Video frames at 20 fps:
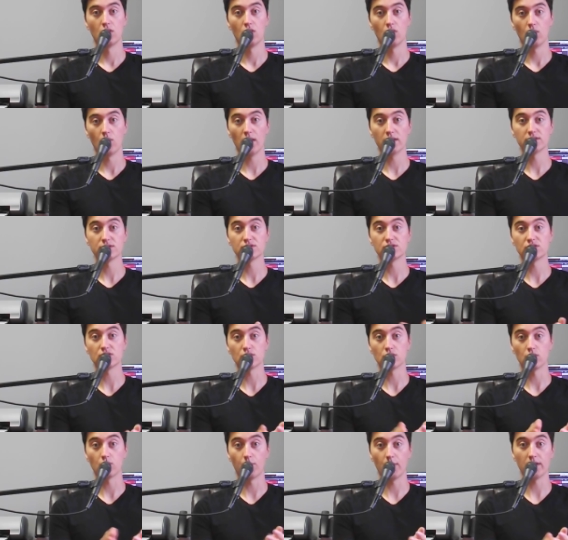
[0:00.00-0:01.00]
1,
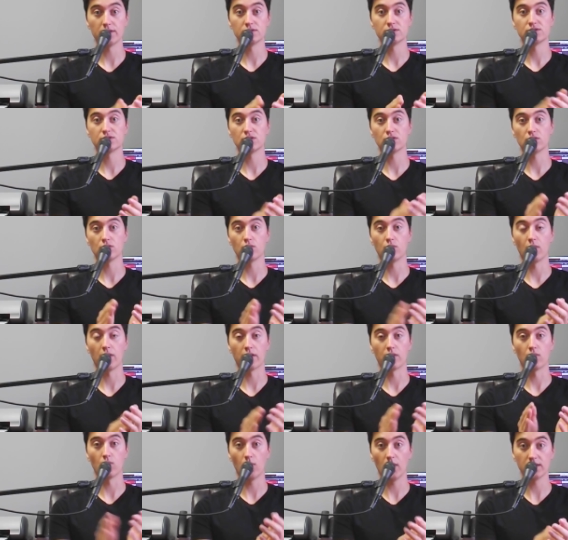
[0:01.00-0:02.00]
2, 1, 2,
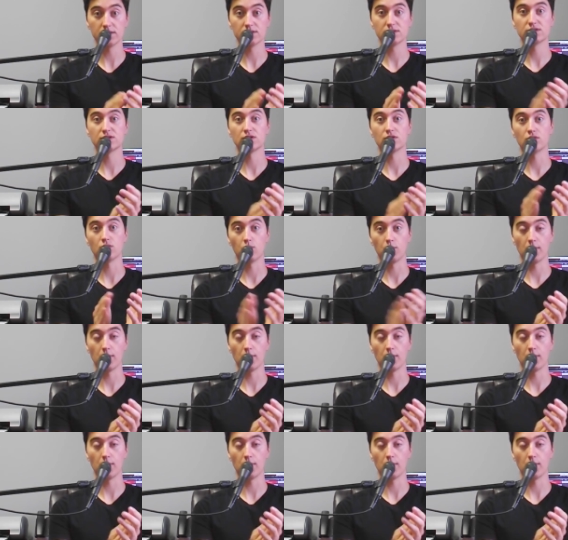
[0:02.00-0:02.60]
1, 1, 2,